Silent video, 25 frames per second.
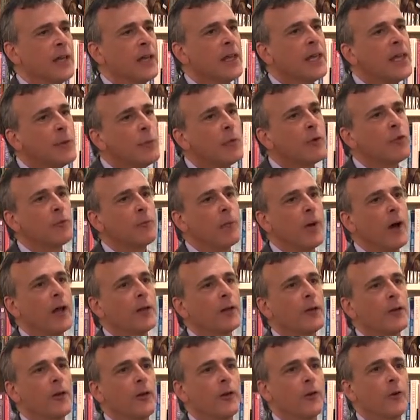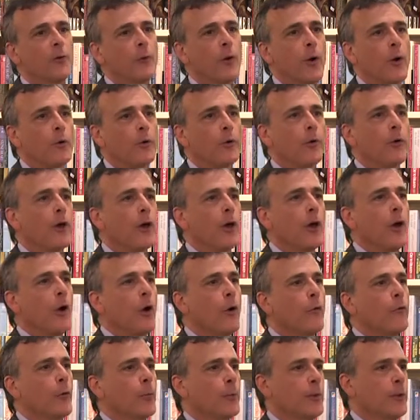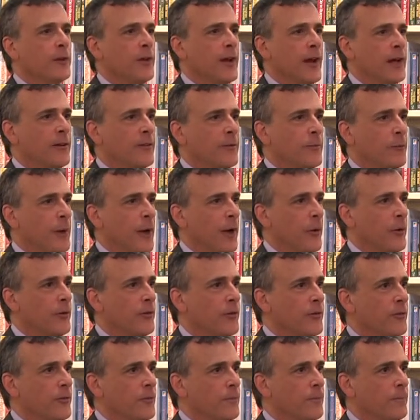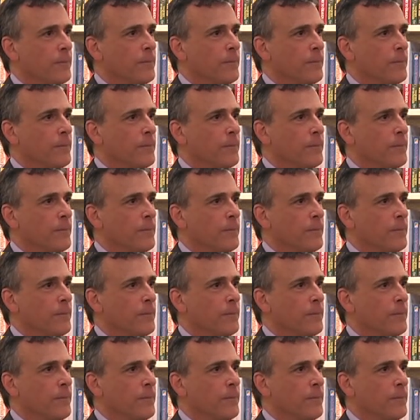he responded under oath, overprotective parents.